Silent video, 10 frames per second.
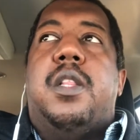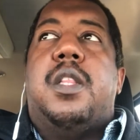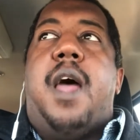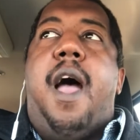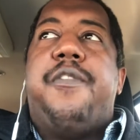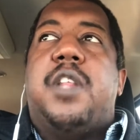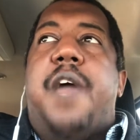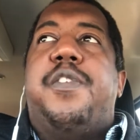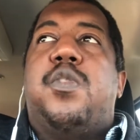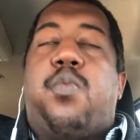The
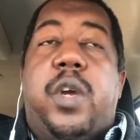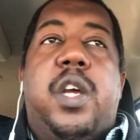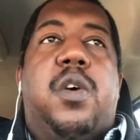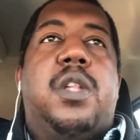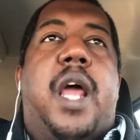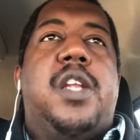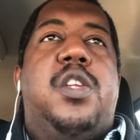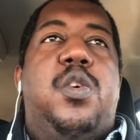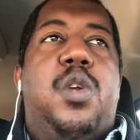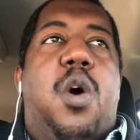afterlife is real, and
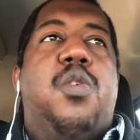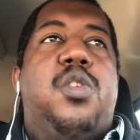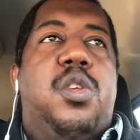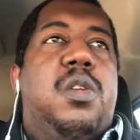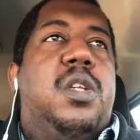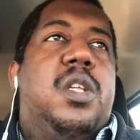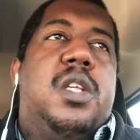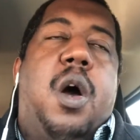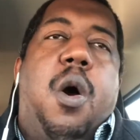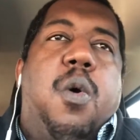you don't,
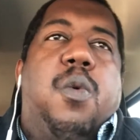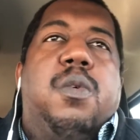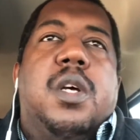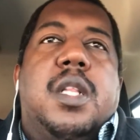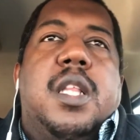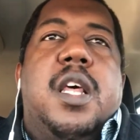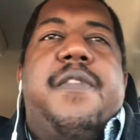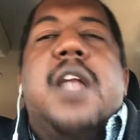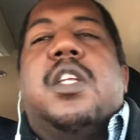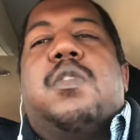yo, if
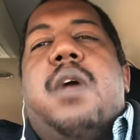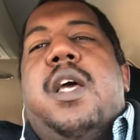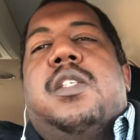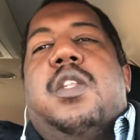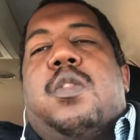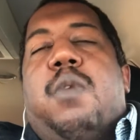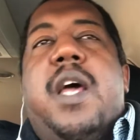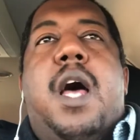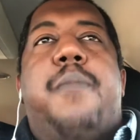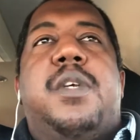that's a threat, it's a threat.
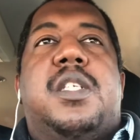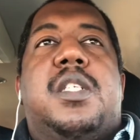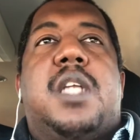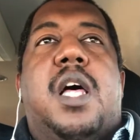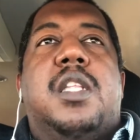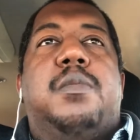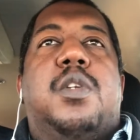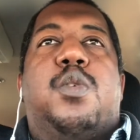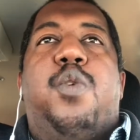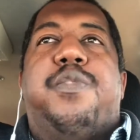I'm just telling them the
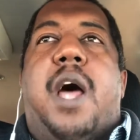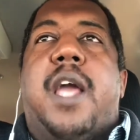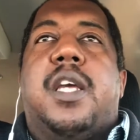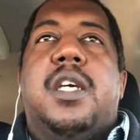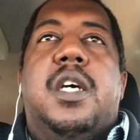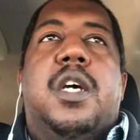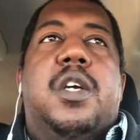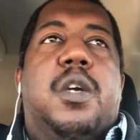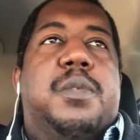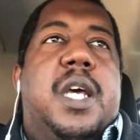truth. Like, you
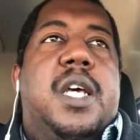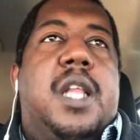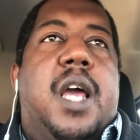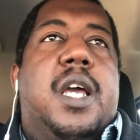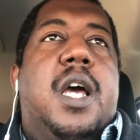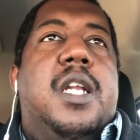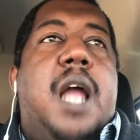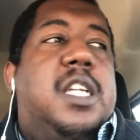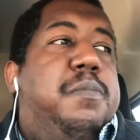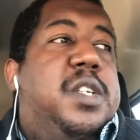know what I'm saying? Like,
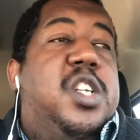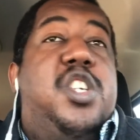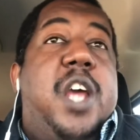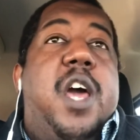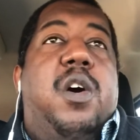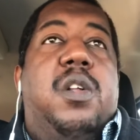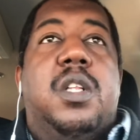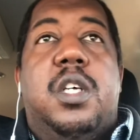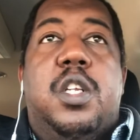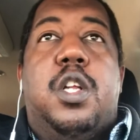not to mention jail.
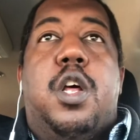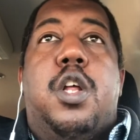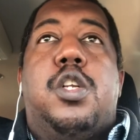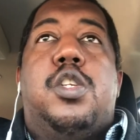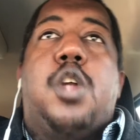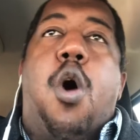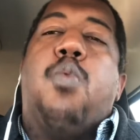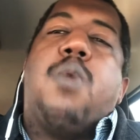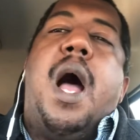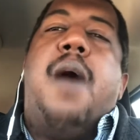Don't
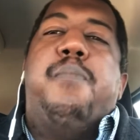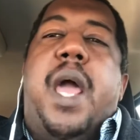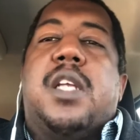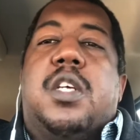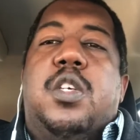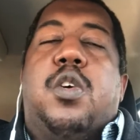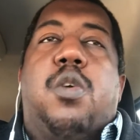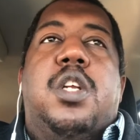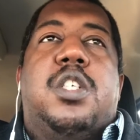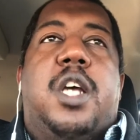rob banks because you'll go
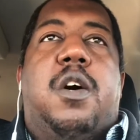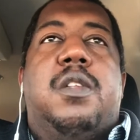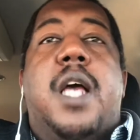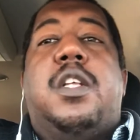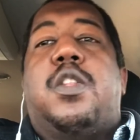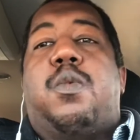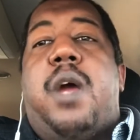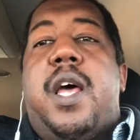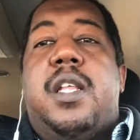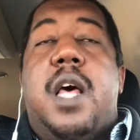to jail. That's a
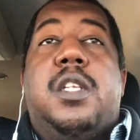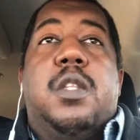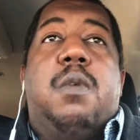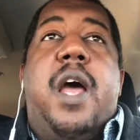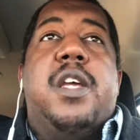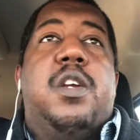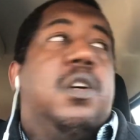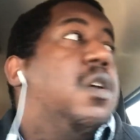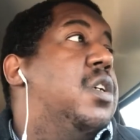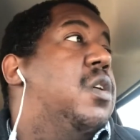threat. That's a threat. You're
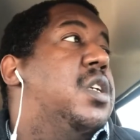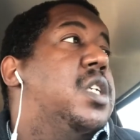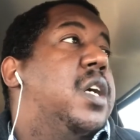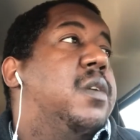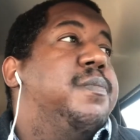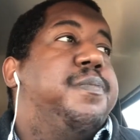going to go to jail.